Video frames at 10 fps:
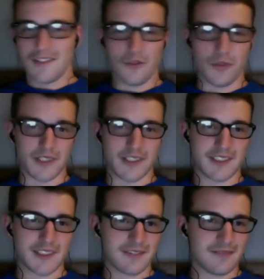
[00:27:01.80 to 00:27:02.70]

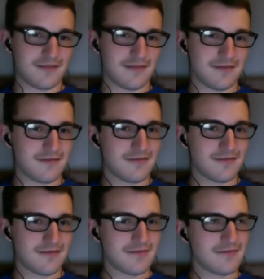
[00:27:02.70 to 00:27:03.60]
what's
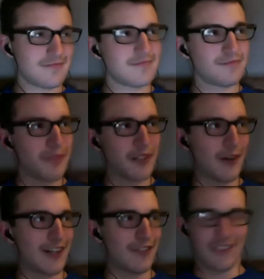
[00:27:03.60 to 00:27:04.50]
been
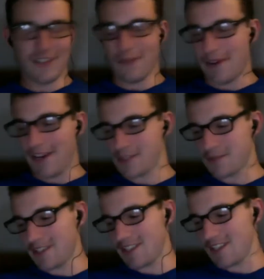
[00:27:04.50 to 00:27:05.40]
going differently from my
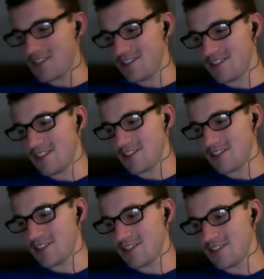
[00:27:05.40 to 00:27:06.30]
expectations
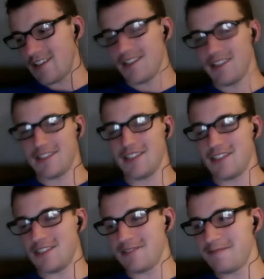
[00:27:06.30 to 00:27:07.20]
thus far in the
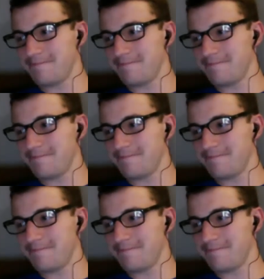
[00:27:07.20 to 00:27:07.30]
season.